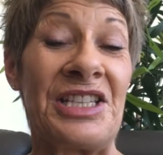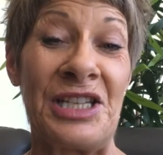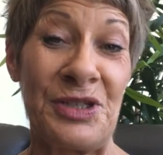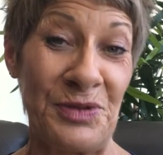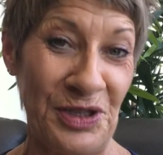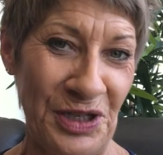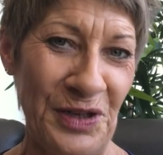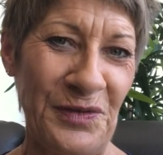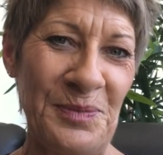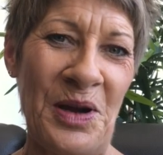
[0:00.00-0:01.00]
since
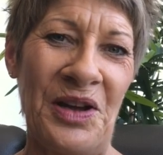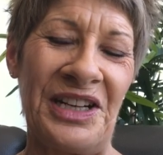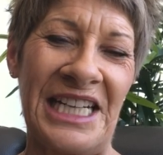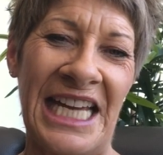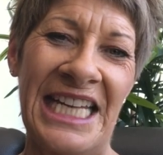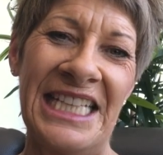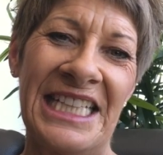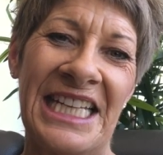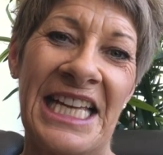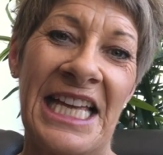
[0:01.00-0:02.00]
returning from holiday
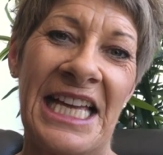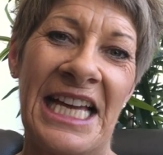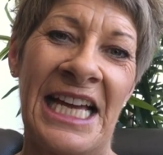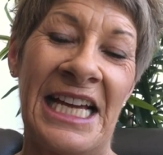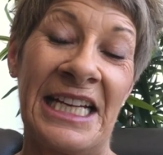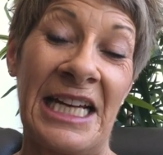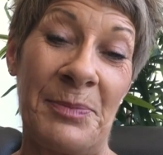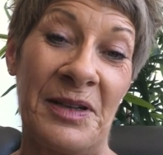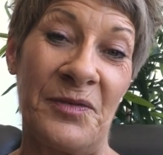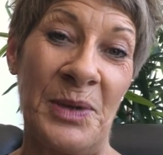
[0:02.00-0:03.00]
uh, a
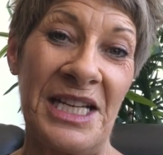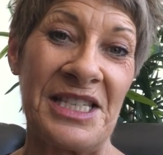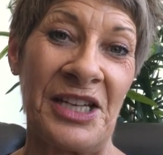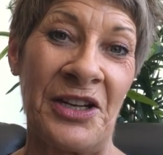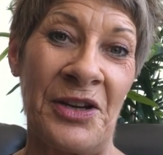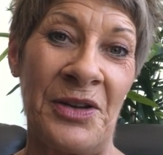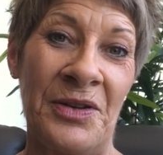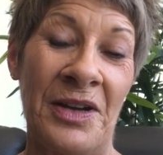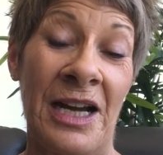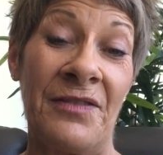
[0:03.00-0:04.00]
couple of weeks
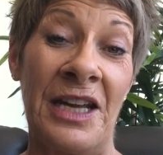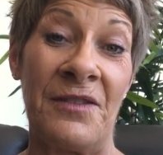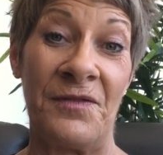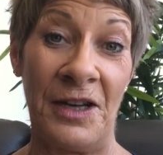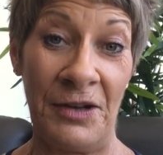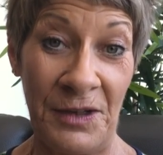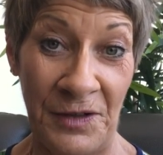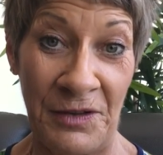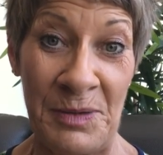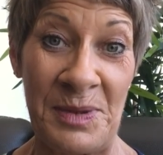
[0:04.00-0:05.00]
ago, I've had a very,
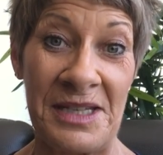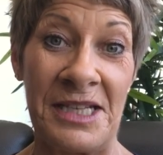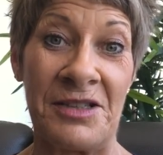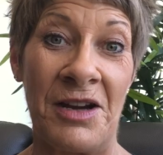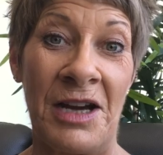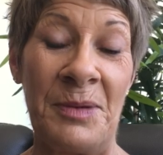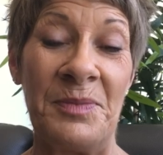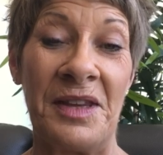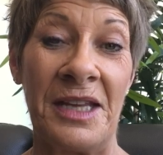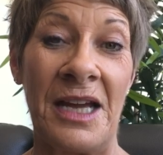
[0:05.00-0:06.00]
very busy time.
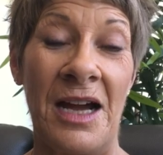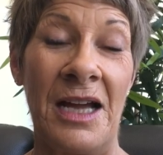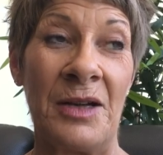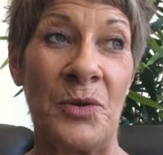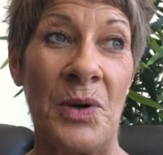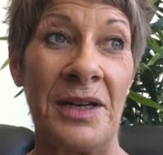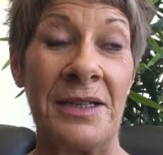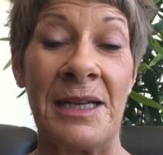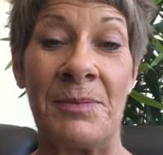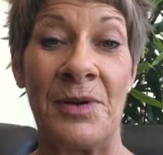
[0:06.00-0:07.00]
The, quite a
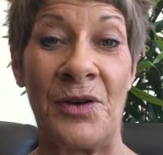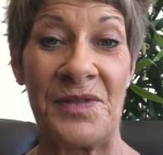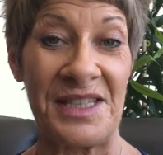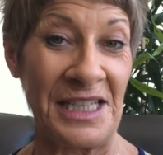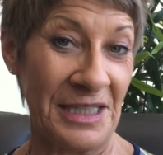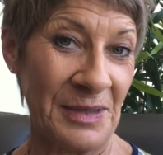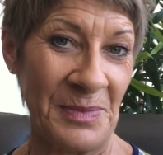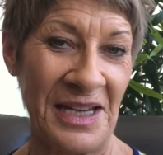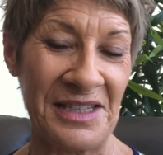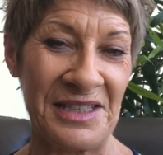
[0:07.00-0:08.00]
number of Ascended
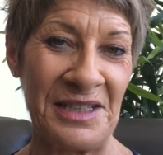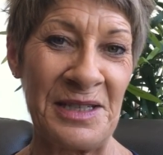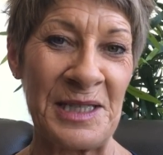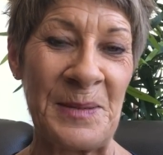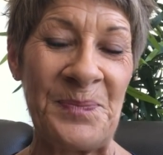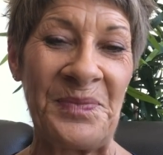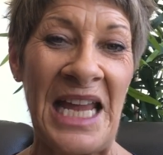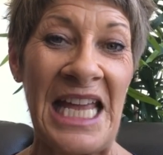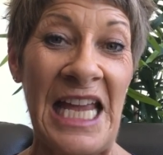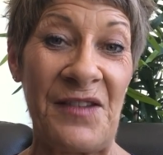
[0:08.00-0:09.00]
Masters
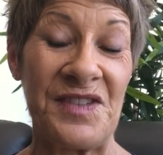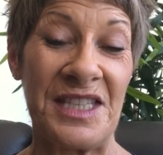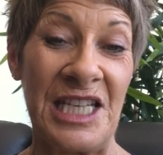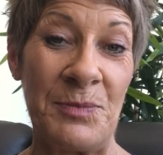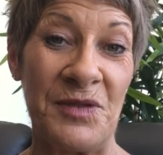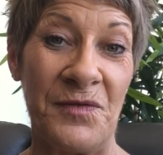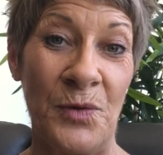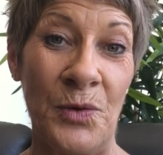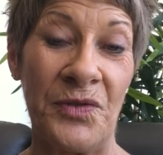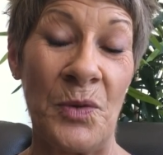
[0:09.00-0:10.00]
have stepped
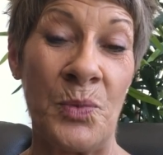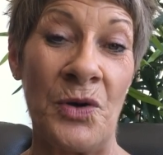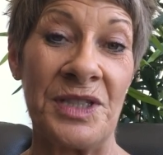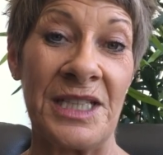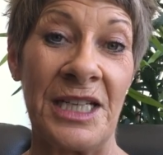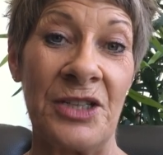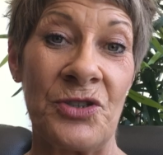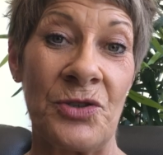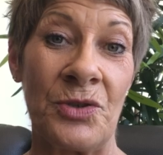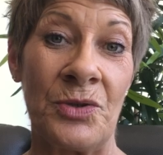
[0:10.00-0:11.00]
forth wanting
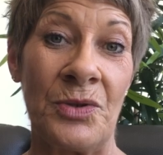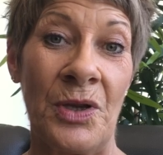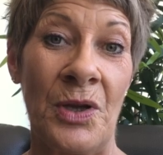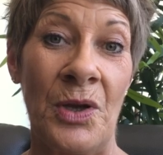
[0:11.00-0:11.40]
to